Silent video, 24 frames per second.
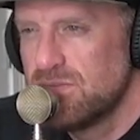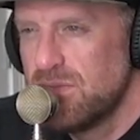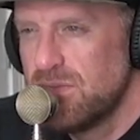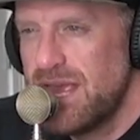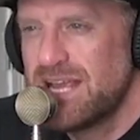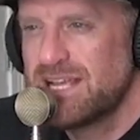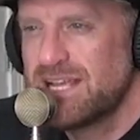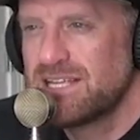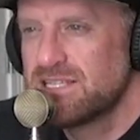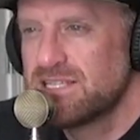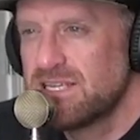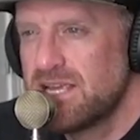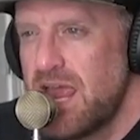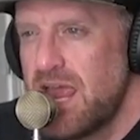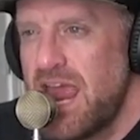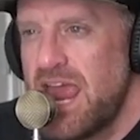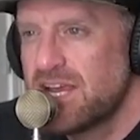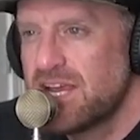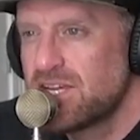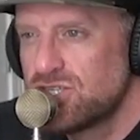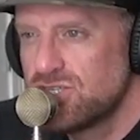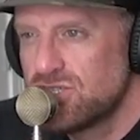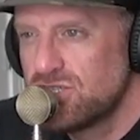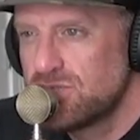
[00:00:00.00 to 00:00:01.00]

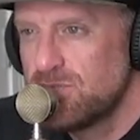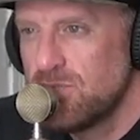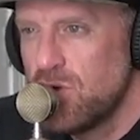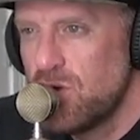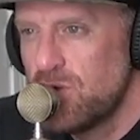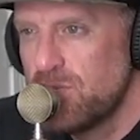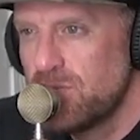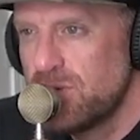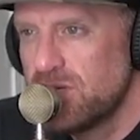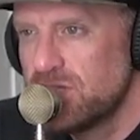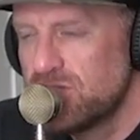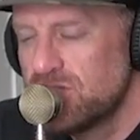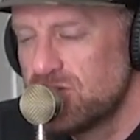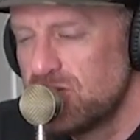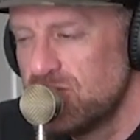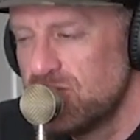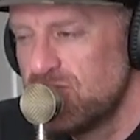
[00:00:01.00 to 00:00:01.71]
anxious moments.